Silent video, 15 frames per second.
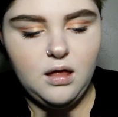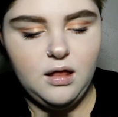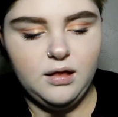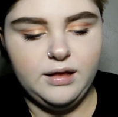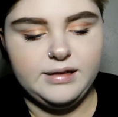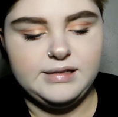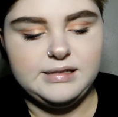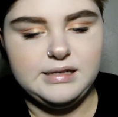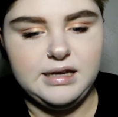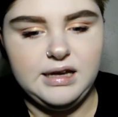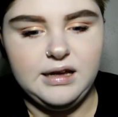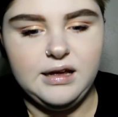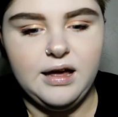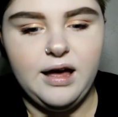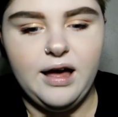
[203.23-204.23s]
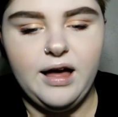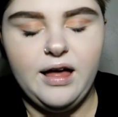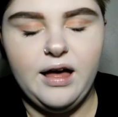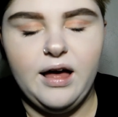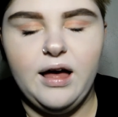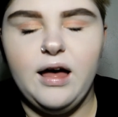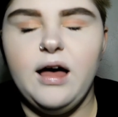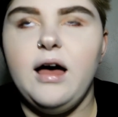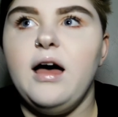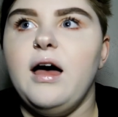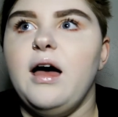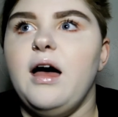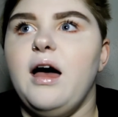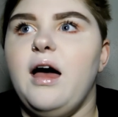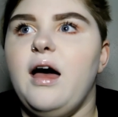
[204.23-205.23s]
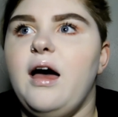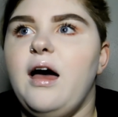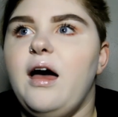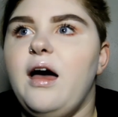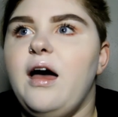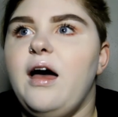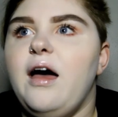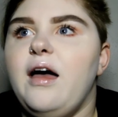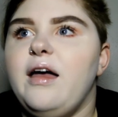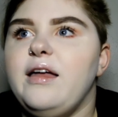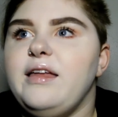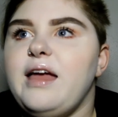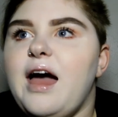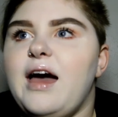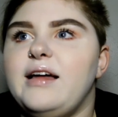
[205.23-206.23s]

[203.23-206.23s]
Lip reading: Let's see. Yeah,